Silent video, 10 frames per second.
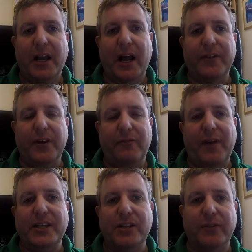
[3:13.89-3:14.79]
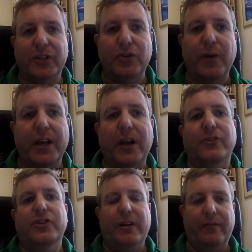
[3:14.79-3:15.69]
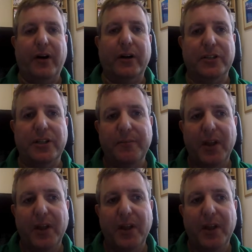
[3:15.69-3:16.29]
and the defence of this great country of ours.